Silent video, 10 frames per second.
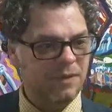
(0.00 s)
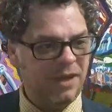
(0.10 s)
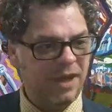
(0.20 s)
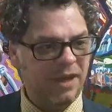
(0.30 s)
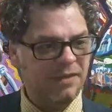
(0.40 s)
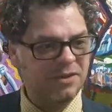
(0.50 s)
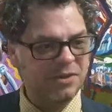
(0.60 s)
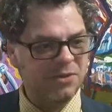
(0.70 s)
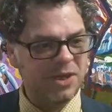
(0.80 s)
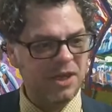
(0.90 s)
Yeah,
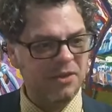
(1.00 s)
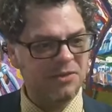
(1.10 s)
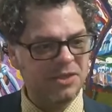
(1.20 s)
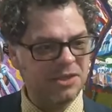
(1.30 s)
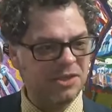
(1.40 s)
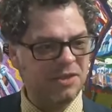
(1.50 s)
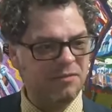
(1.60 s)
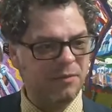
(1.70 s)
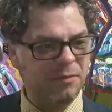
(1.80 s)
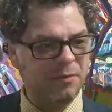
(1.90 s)
so Kinko's is good
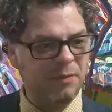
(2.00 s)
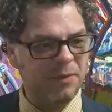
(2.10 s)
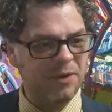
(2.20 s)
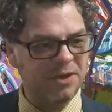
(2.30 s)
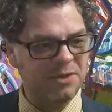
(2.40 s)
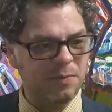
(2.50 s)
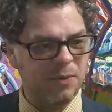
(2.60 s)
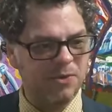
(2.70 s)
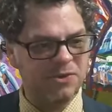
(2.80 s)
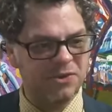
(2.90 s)
for reproduction
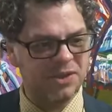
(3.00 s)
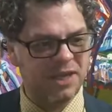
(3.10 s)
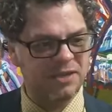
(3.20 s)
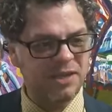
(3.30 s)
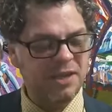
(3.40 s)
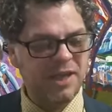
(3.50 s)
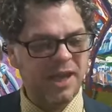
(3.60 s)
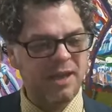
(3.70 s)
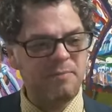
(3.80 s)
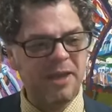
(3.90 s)
poster size.
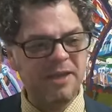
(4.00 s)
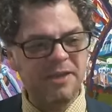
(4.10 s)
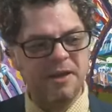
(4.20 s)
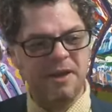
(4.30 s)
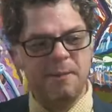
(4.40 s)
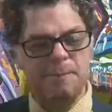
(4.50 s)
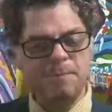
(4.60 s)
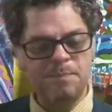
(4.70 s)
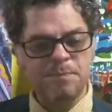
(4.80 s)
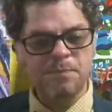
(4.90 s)
Yeah, I make,
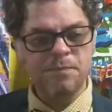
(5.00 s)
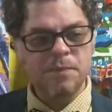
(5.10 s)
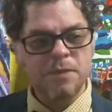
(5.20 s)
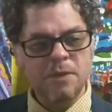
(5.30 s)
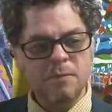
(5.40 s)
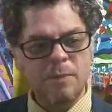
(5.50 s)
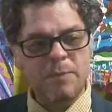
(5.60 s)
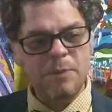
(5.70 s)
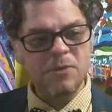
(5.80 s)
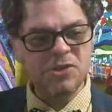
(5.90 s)
my
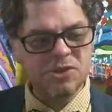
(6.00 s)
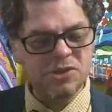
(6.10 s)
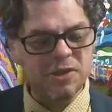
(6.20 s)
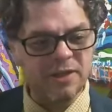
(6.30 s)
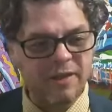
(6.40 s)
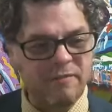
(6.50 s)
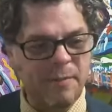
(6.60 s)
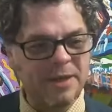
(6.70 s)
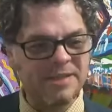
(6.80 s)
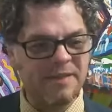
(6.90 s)
posters are 11
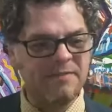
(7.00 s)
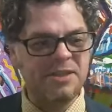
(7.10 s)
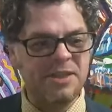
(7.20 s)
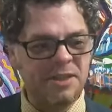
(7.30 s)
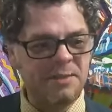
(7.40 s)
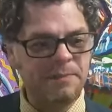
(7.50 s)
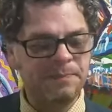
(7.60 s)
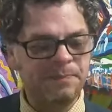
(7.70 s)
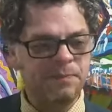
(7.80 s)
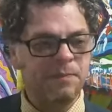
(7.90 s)
by 17,
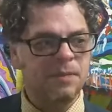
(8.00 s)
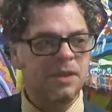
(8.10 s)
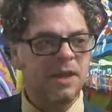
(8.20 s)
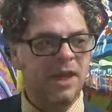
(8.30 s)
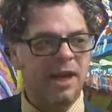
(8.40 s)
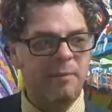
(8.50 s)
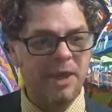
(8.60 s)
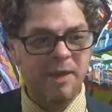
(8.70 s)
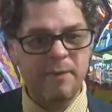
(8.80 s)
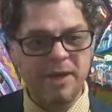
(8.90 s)
and I
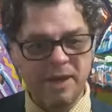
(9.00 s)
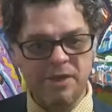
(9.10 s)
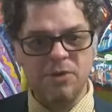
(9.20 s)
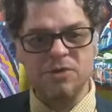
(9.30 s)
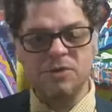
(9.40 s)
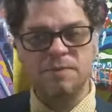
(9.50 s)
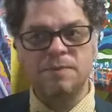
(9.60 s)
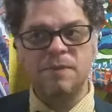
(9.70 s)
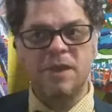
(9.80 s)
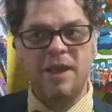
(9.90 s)
make them at Kinko's.
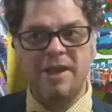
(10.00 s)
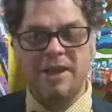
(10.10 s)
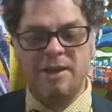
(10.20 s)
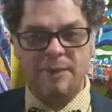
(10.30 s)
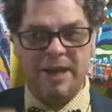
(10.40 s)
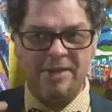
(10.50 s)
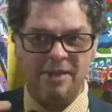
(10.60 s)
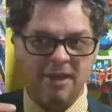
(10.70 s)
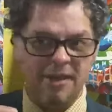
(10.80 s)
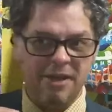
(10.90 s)
I get them on
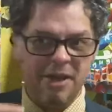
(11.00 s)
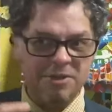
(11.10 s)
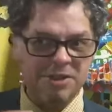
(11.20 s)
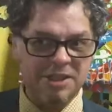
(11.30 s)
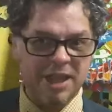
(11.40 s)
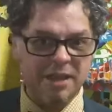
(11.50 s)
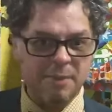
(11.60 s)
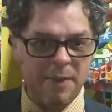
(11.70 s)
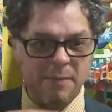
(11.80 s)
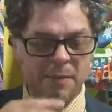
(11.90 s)
the
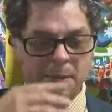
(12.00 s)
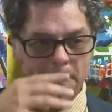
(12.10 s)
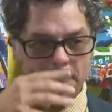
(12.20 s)
cardstock paper.